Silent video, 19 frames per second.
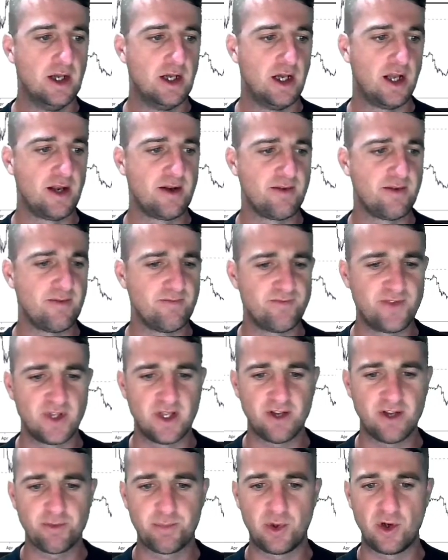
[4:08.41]
And the
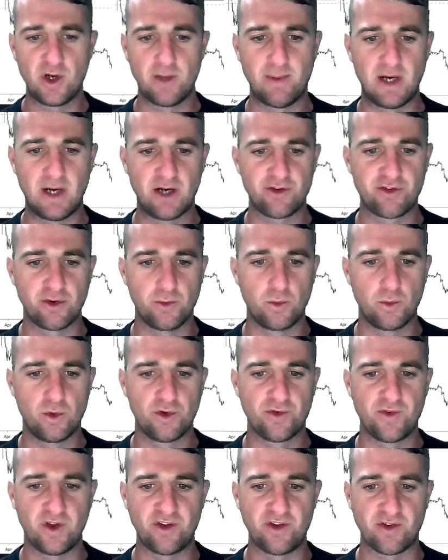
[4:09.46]
last point I marked up
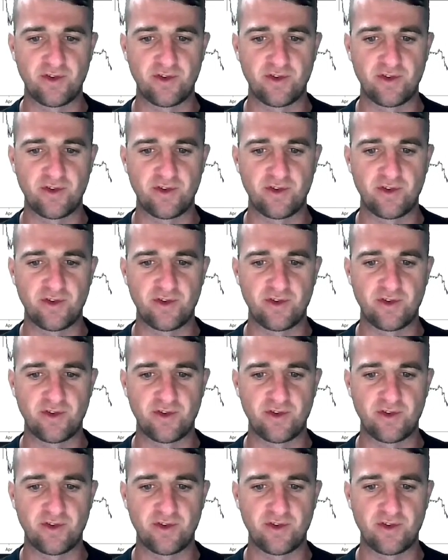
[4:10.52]
was this.